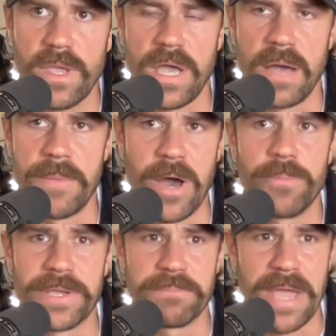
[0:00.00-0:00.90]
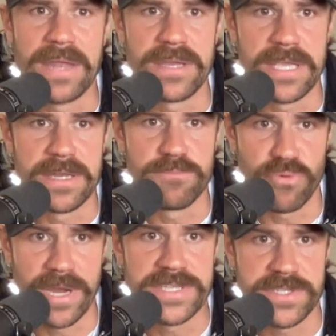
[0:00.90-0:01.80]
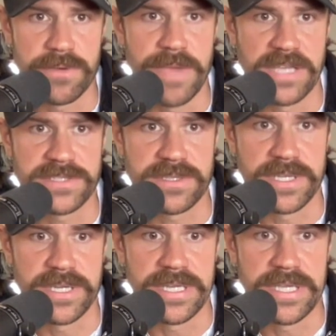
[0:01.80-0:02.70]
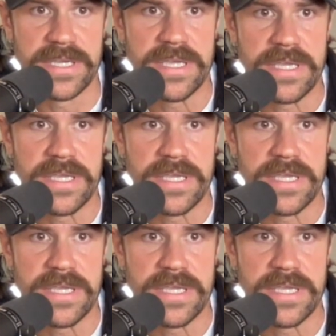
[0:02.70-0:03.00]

helping men embrace their masculinity,